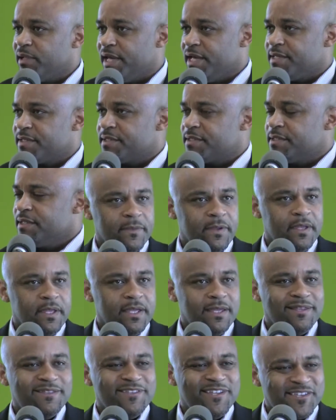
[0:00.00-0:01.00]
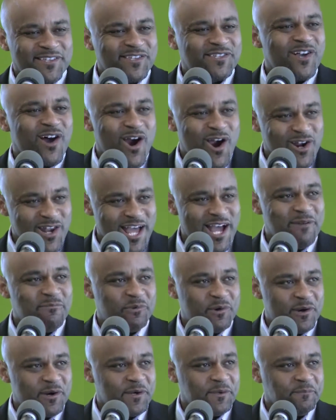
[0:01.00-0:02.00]
place. This is our
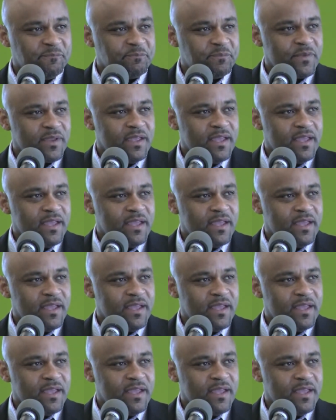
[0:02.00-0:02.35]
library,